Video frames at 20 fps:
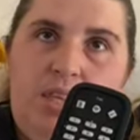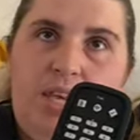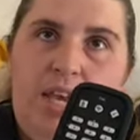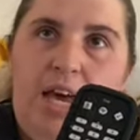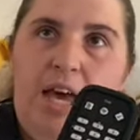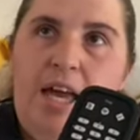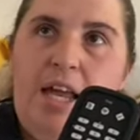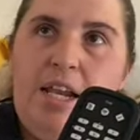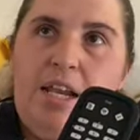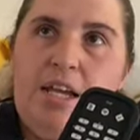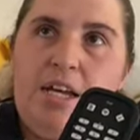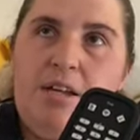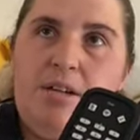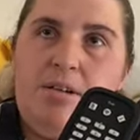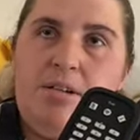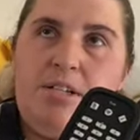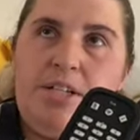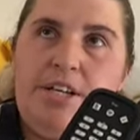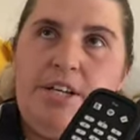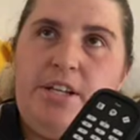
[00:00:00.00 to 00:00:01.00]
And
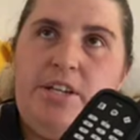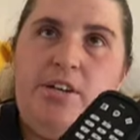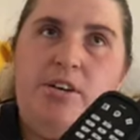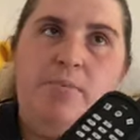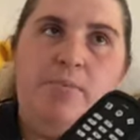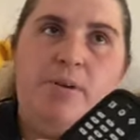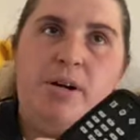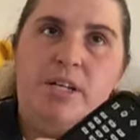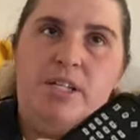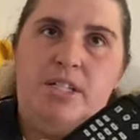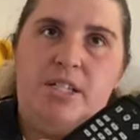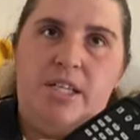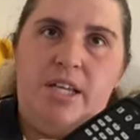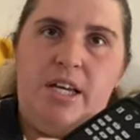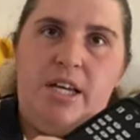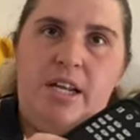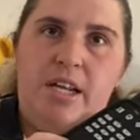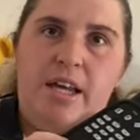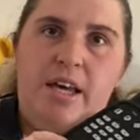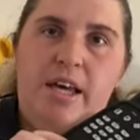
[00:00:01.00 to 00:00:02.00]
continue pressing
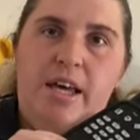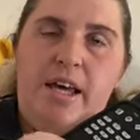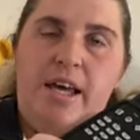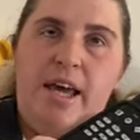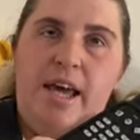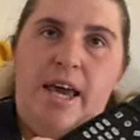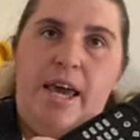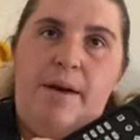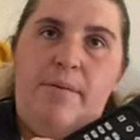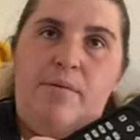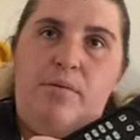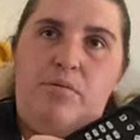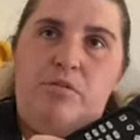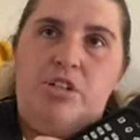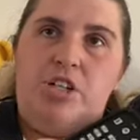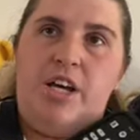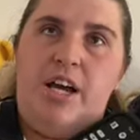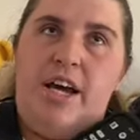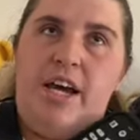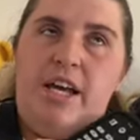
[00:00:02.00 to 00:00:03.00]
it, it will
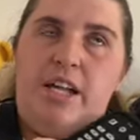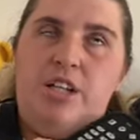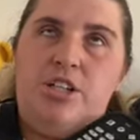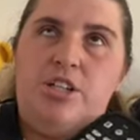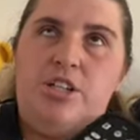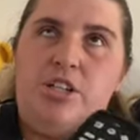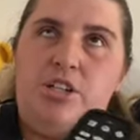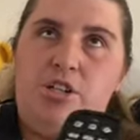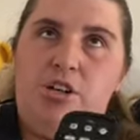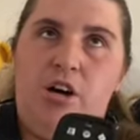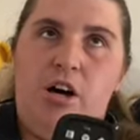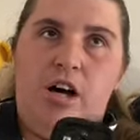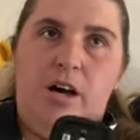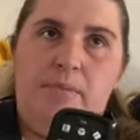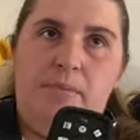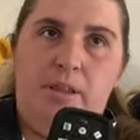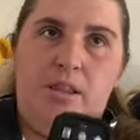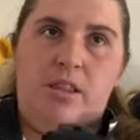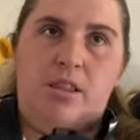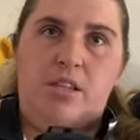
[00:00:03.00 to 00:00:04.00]
change the
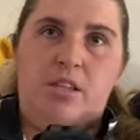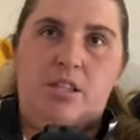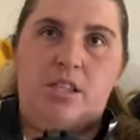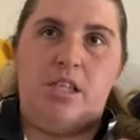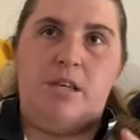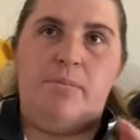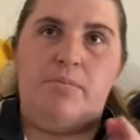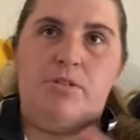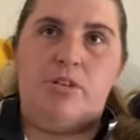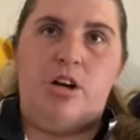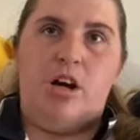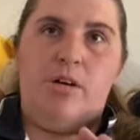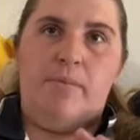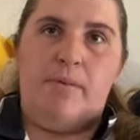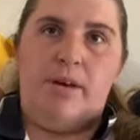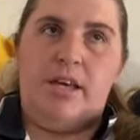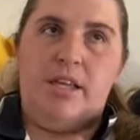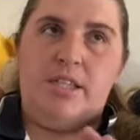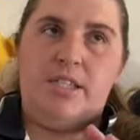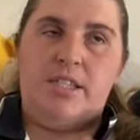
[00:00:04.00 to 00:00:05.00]
time that the sleep timer
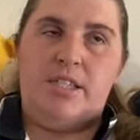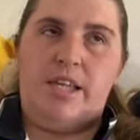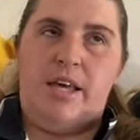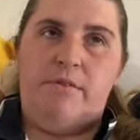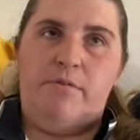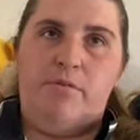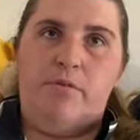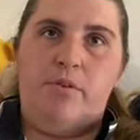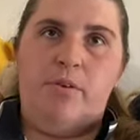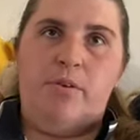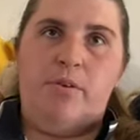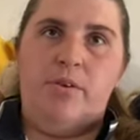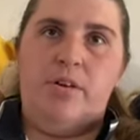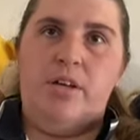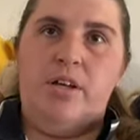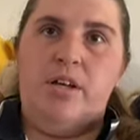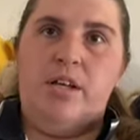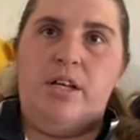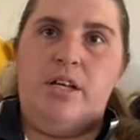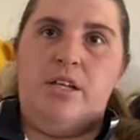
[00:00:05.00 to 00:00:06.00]
is set for.
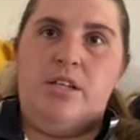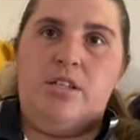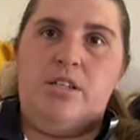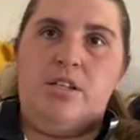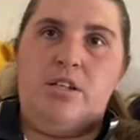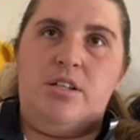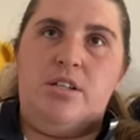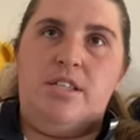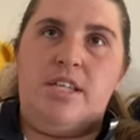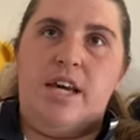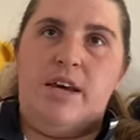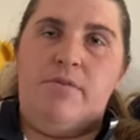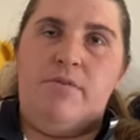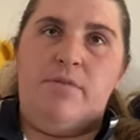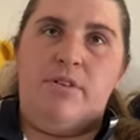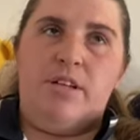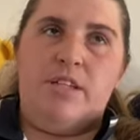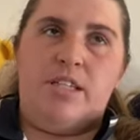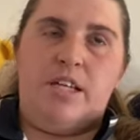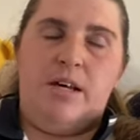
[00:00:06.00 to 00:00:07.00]
So say, for
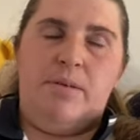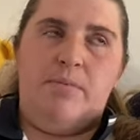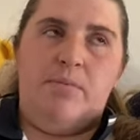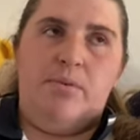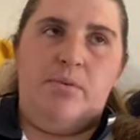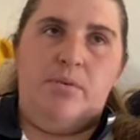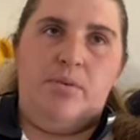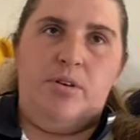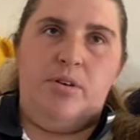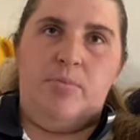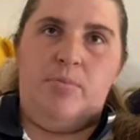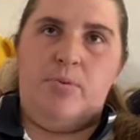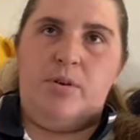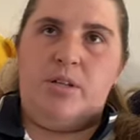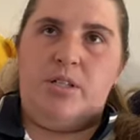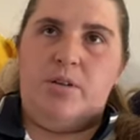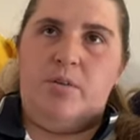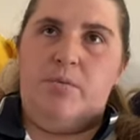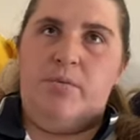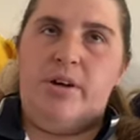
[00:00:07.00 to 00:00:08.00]
example, you
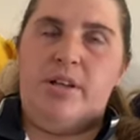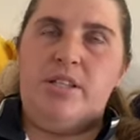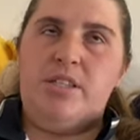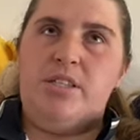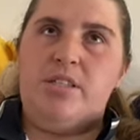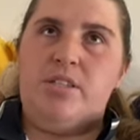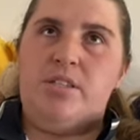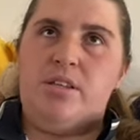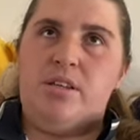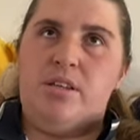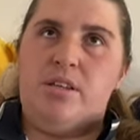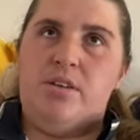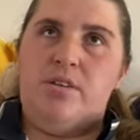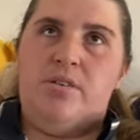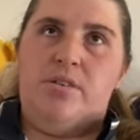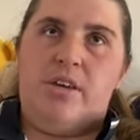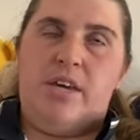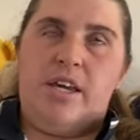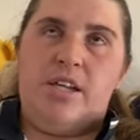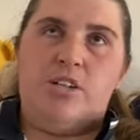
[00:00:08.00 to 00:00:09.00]
press it once, you
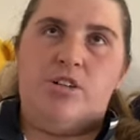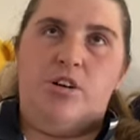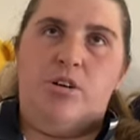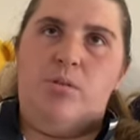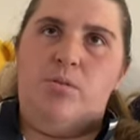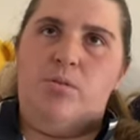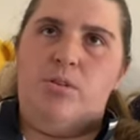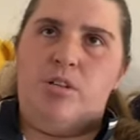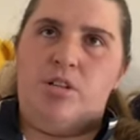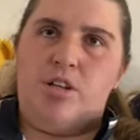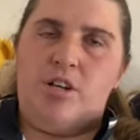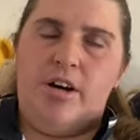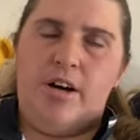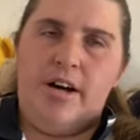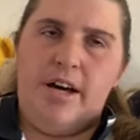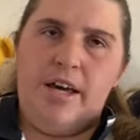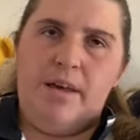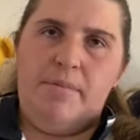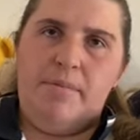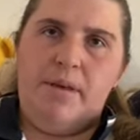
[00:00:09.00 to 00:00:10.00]
get told the
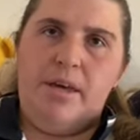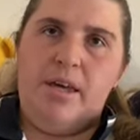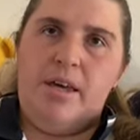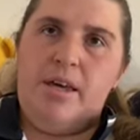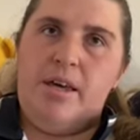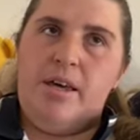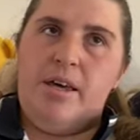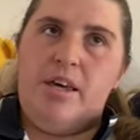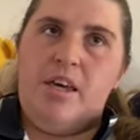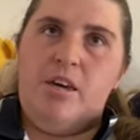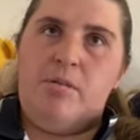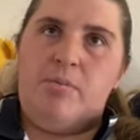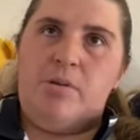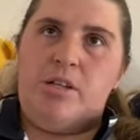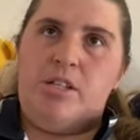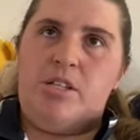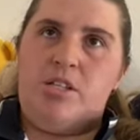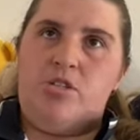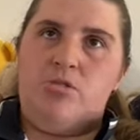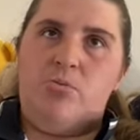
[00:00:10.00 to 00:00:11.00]
time. You
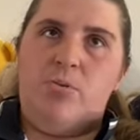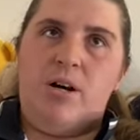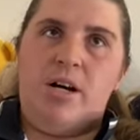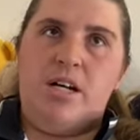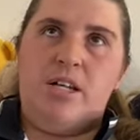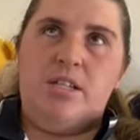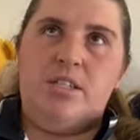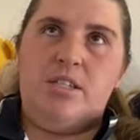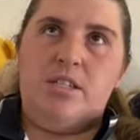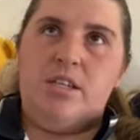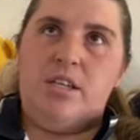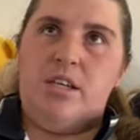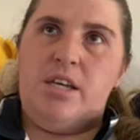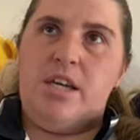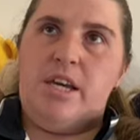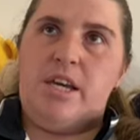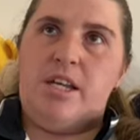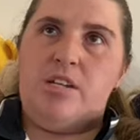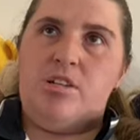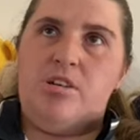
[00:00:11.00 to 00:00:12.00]
press it twice, you
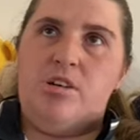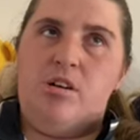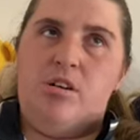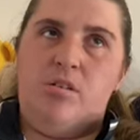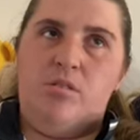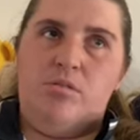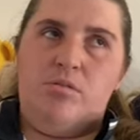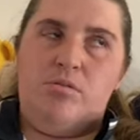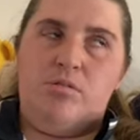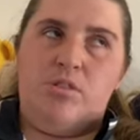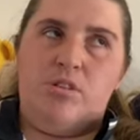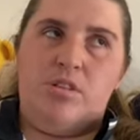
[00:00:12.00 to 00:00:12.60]
get told